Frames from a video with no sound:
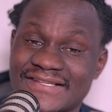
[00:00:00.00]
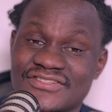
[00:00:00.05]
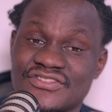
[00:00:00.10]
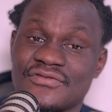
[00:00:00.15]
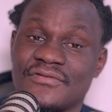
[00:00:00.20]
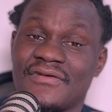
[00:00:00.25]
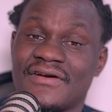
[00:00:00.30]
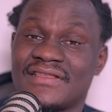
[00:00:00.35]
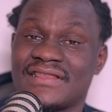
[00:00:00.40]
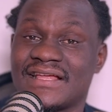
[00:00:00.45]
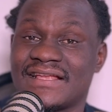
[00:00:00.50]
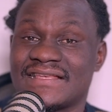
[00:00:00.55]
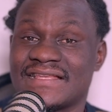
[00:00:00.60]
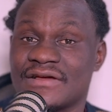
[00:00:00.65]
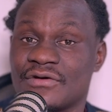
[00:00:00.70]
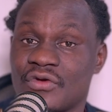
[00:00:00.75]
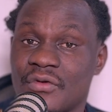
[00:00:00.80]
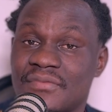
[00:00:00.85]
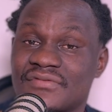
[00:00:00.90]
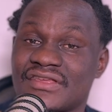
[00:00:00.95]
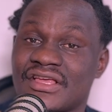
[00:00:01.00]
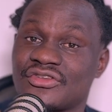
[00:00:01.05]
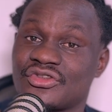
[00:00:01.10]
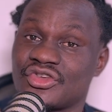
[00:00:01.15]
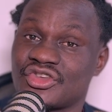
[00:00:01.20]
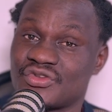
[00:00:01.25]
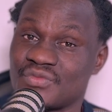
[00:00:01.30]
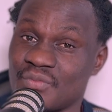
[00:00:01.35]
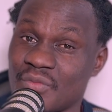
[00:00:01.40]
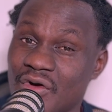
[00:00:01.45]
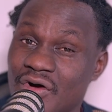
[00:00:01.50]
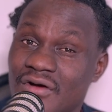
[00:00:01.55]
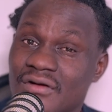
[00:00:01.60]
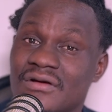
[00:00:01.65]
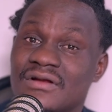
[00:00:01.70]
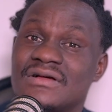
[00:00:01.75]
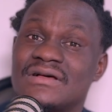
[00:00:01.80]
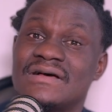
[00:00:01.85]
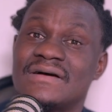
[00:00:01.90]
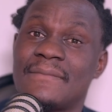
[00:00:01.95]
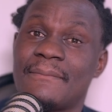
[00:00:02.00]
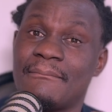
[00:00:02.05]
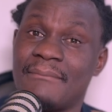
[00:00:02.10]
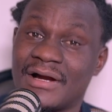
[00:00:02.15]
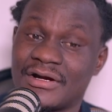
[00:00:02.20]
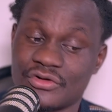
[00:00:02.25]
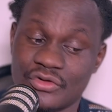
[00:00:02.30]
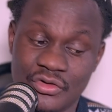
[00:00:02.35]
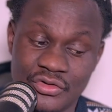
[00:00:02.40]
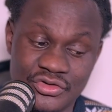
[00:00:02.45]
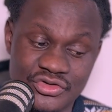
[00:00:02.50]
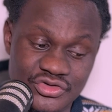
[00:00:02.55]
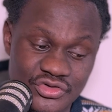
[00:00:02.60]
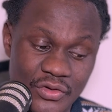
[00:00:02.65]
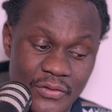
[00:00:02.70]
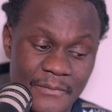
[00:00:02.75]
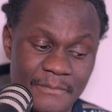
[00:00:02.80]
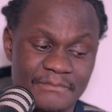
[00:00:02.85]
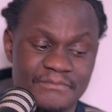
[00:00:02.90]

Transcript: you find that the groups are so small, but also